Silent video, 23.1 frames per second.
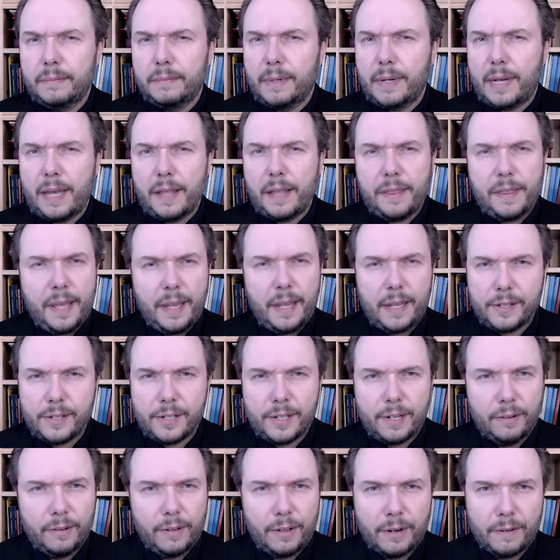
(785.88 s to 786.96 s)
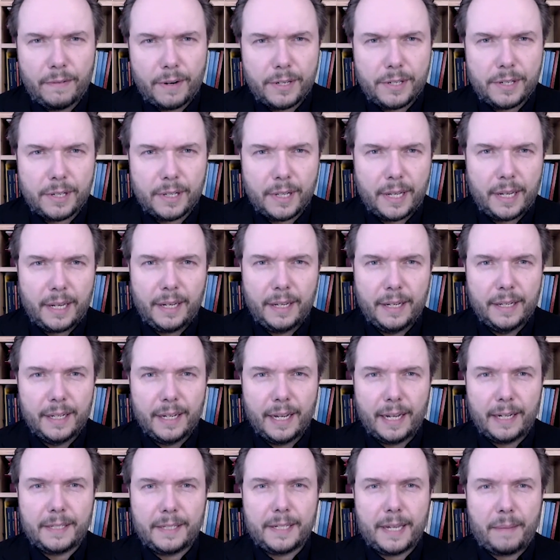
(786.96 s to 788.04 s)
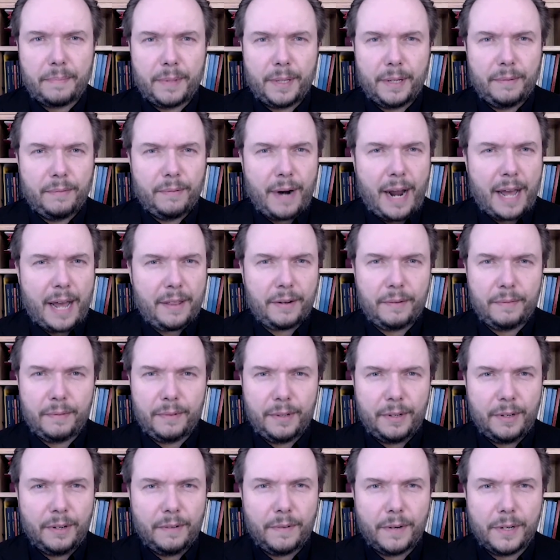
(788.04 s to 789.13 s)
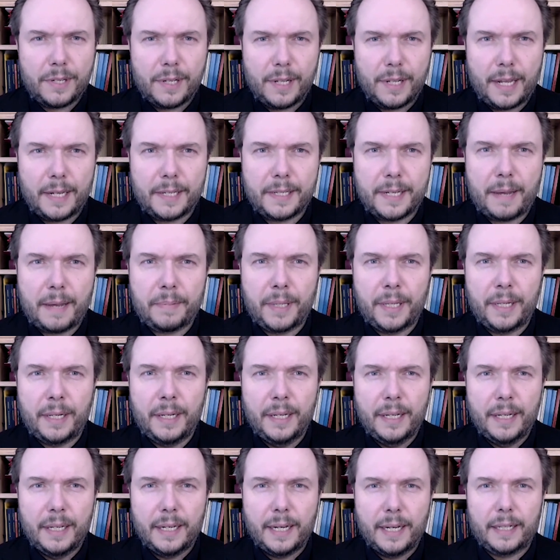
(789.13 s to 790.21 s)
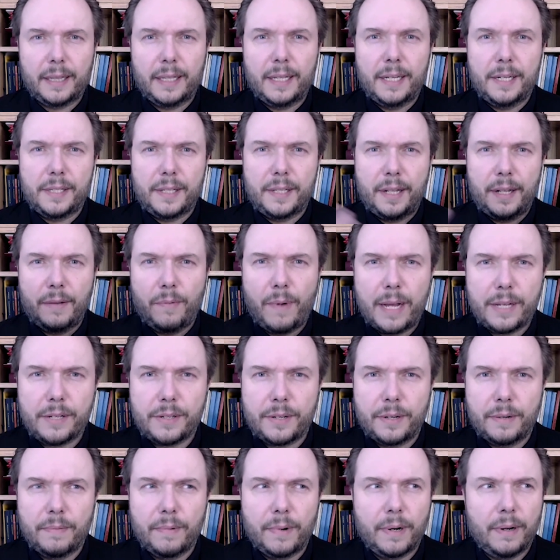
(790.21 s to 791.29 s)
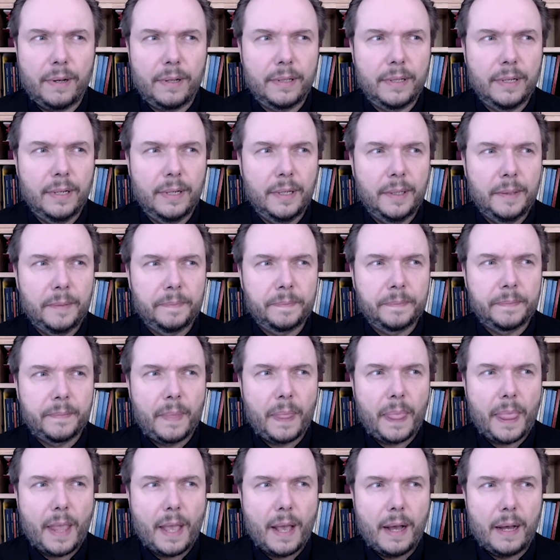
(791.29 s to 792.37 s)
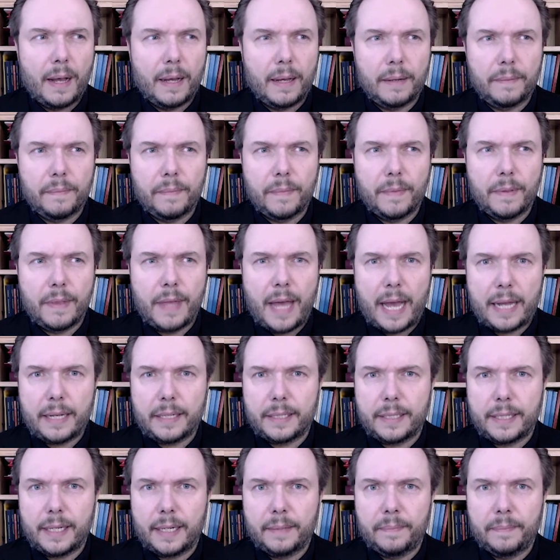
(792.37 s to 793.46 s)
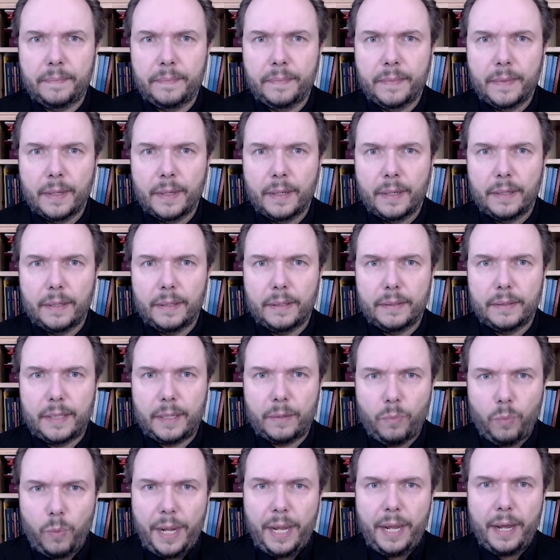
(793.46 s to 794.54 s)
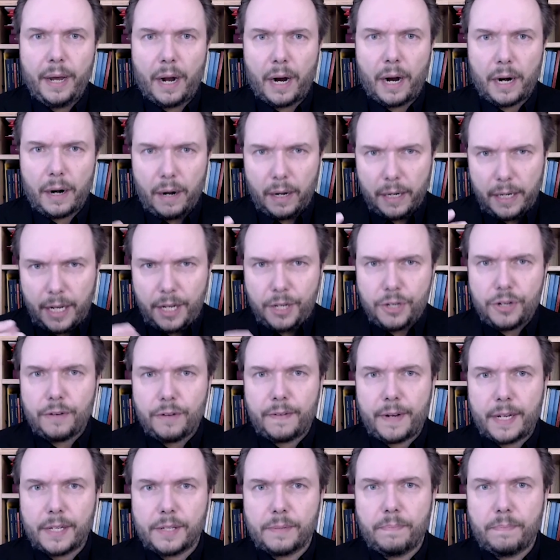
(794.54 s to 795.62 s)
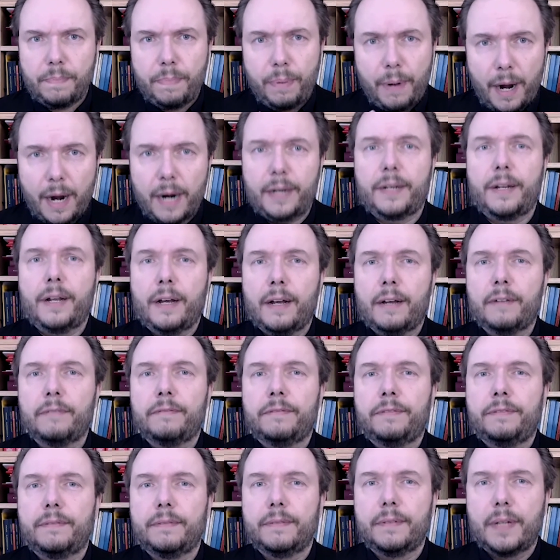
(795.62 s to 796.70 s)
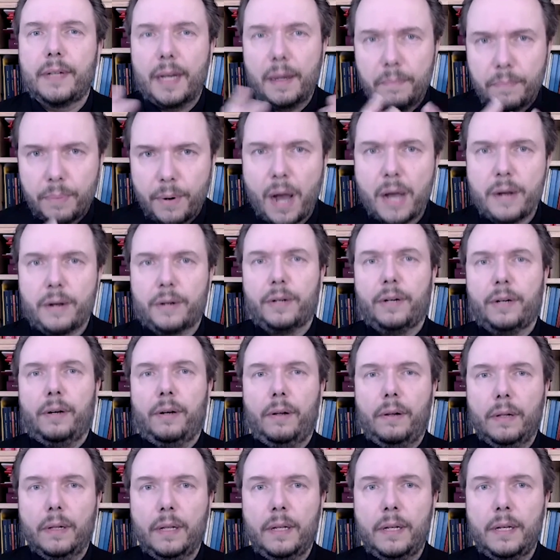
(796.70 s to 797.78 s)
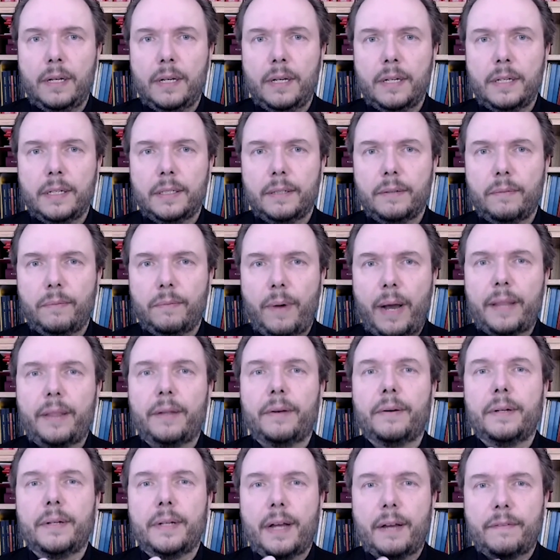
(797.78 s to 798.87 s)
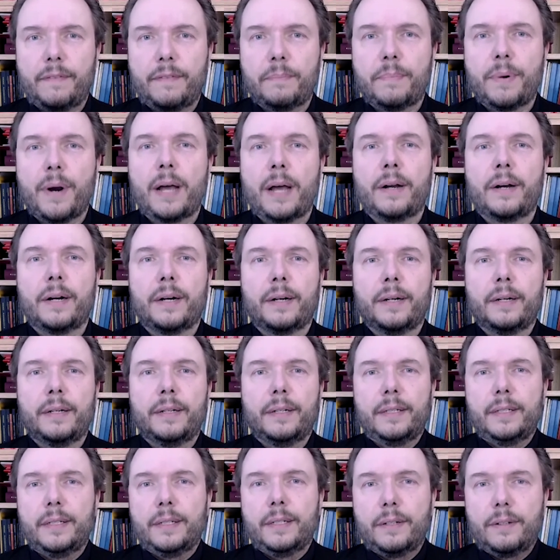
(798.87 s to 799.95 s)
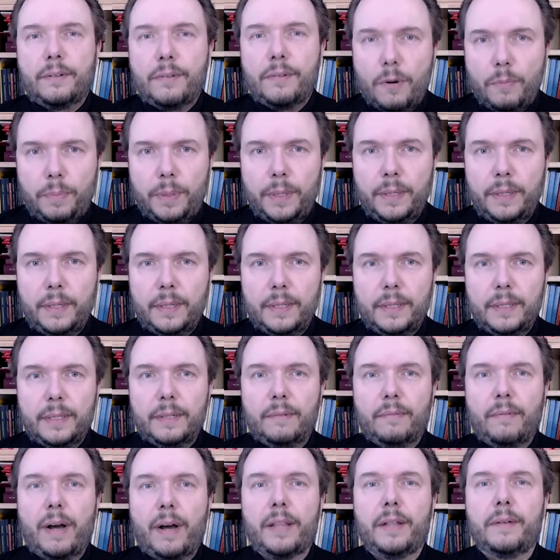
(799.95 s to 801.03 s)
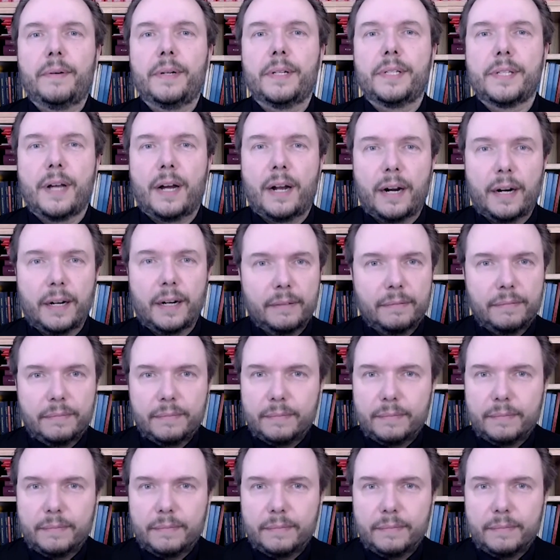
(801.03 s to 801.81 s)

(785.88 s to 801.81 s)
I think it's still universally accepted, rather universally accepted, at least in the Western world, uh, that um, that we are each of us part of a broader whole, whether of a broader group, whether it's our